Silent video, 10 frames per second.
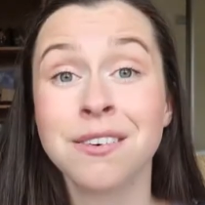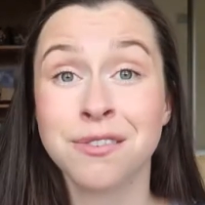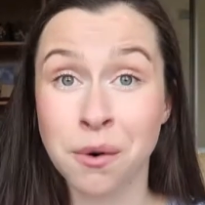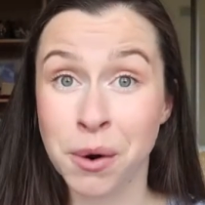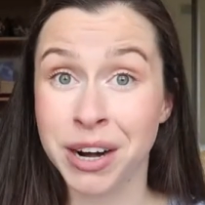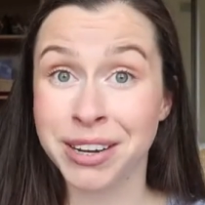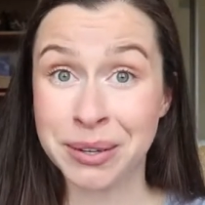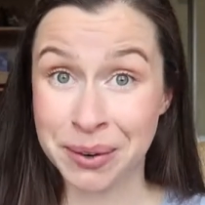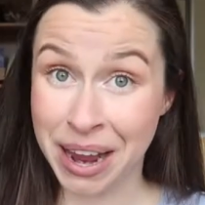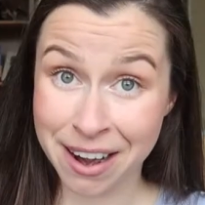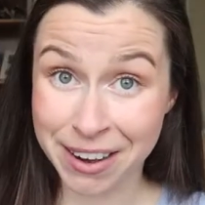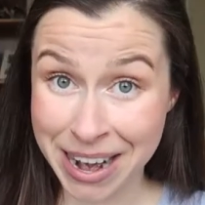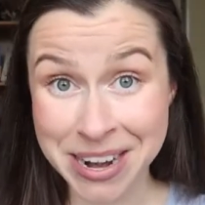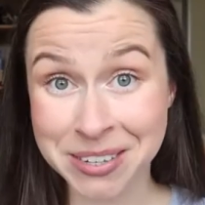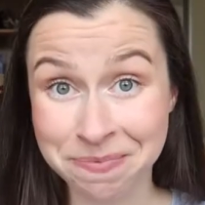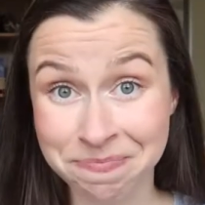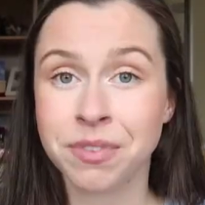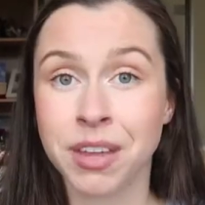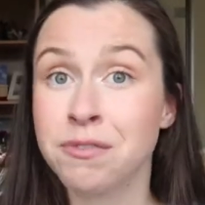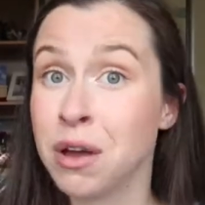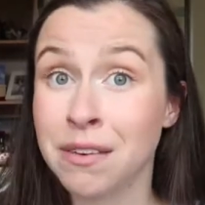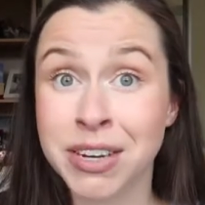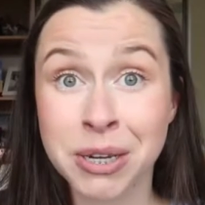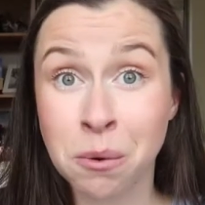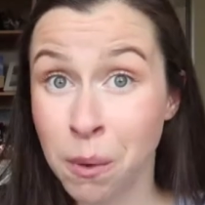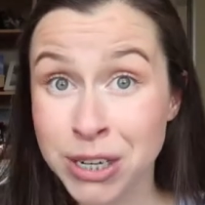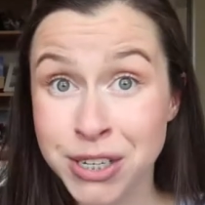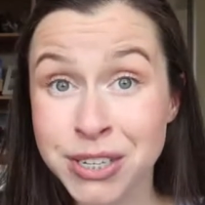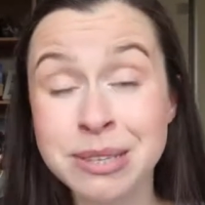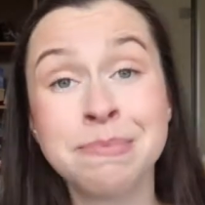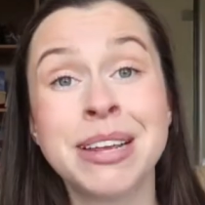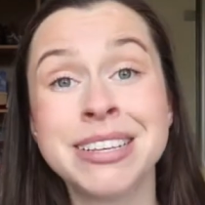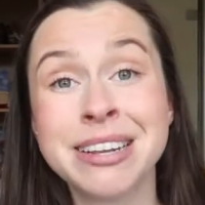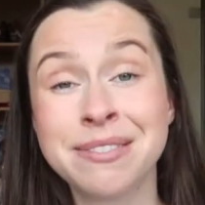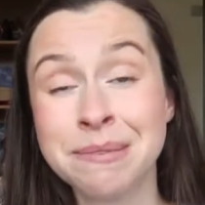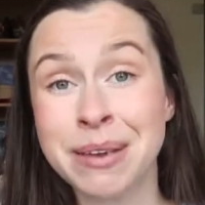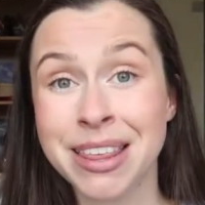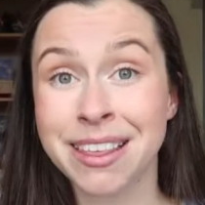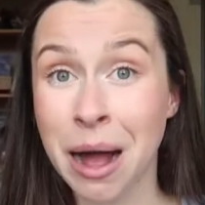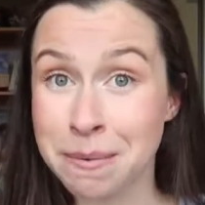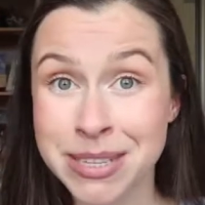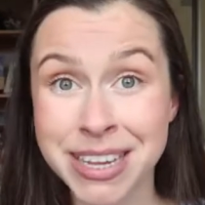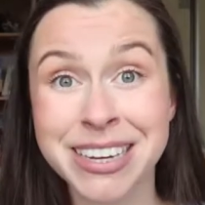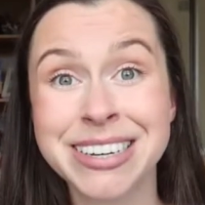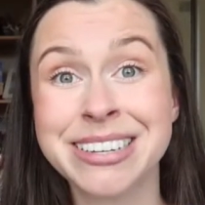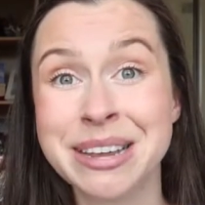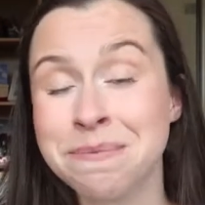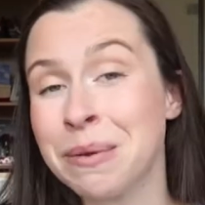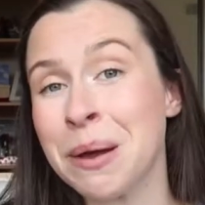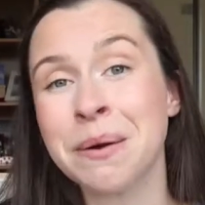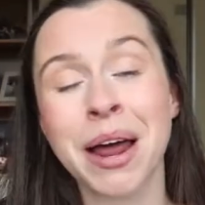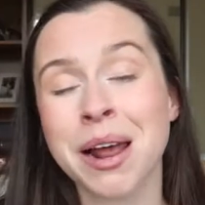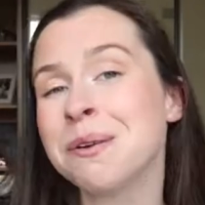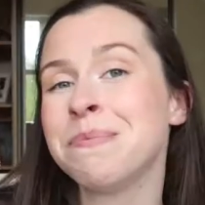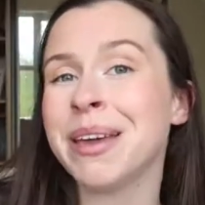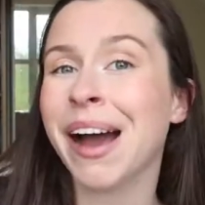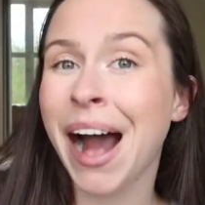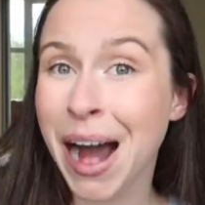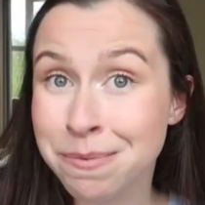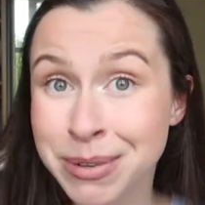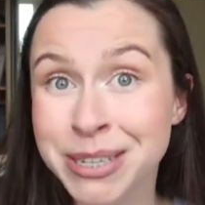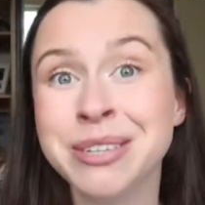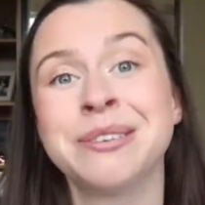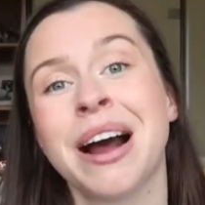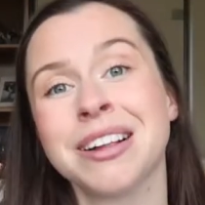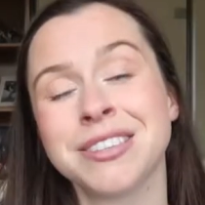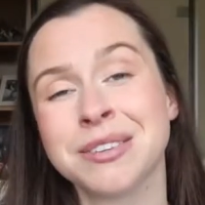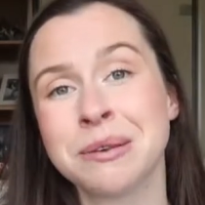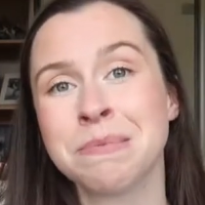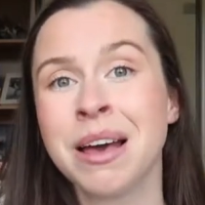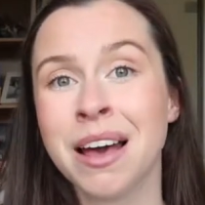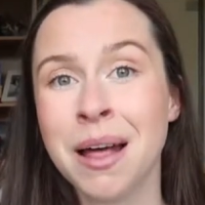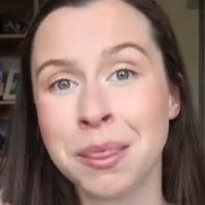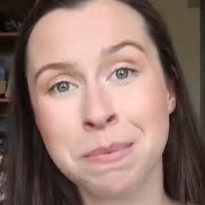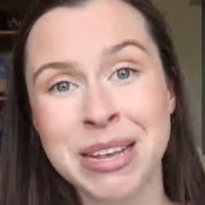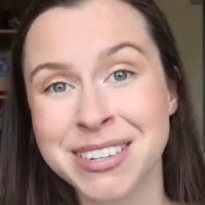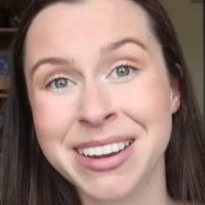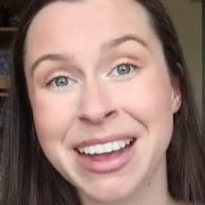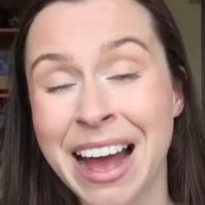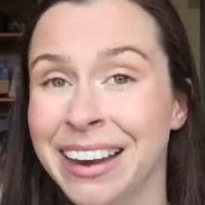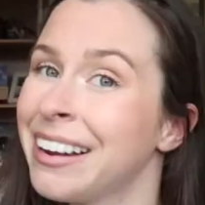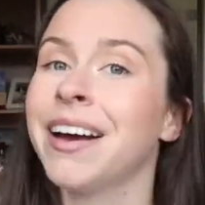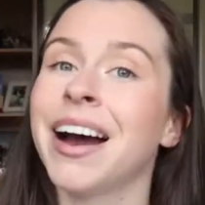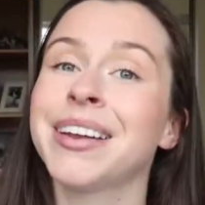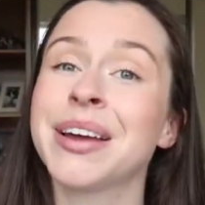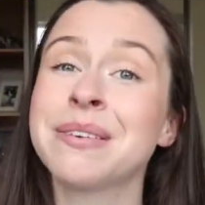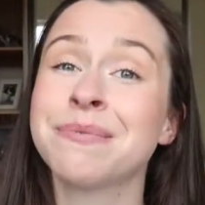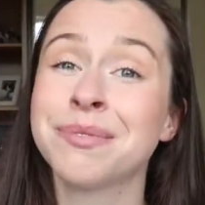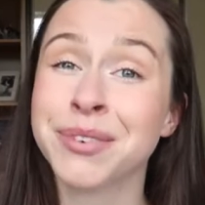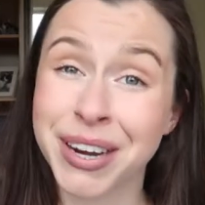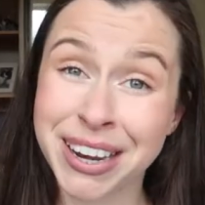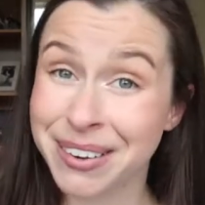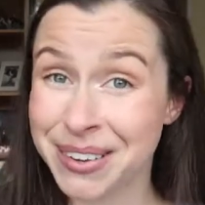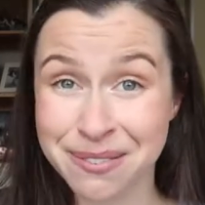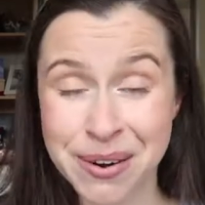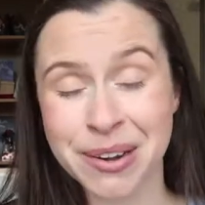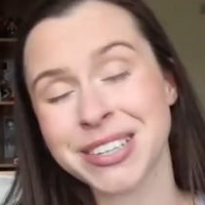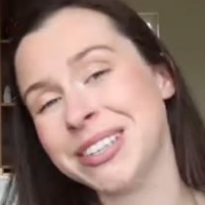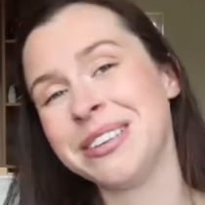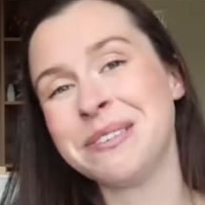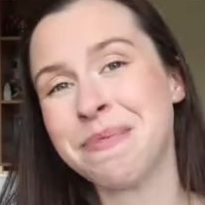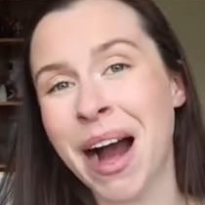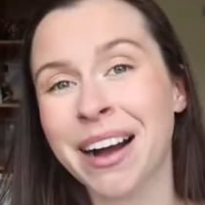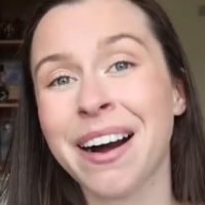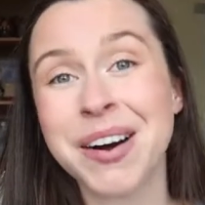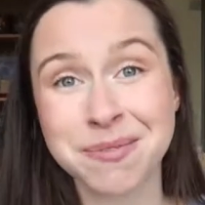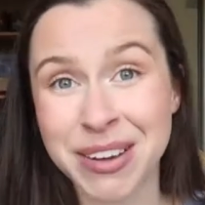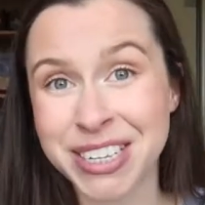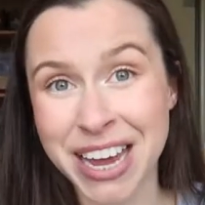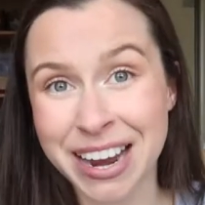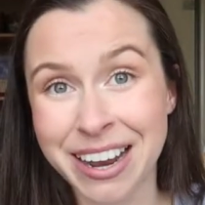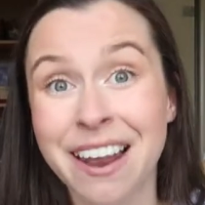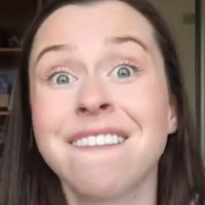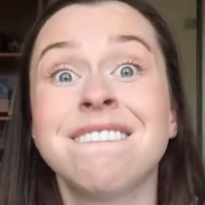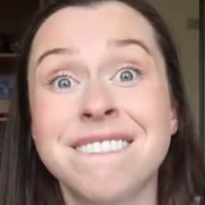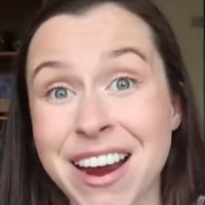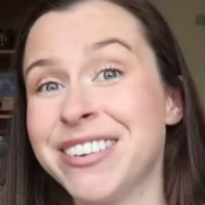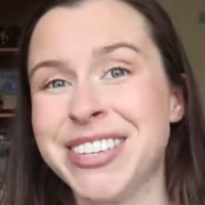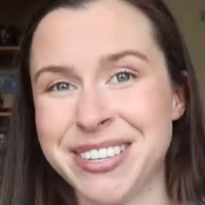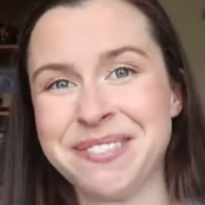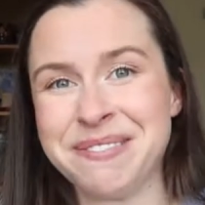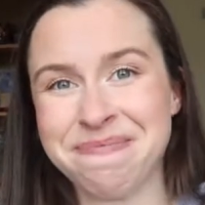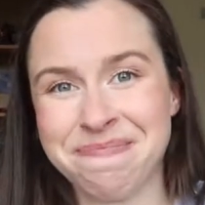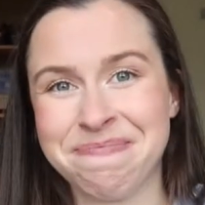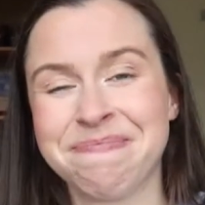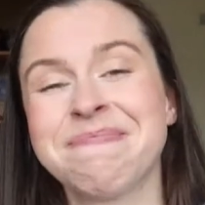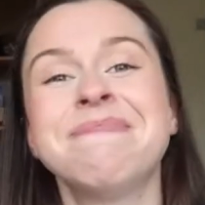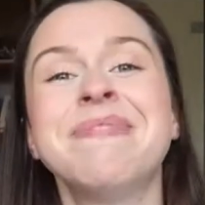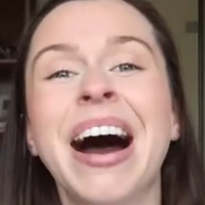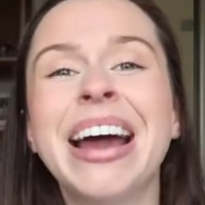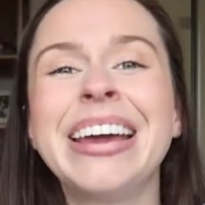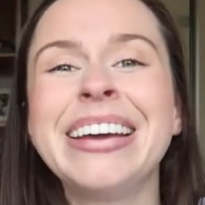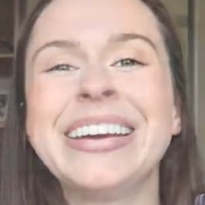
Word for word: for your hair care. If you have any questions, please leave them in the comment section down below and I will be happy to answer them the best I can. And I'm really looking forward to seeing you back on my channel very soon. Bye.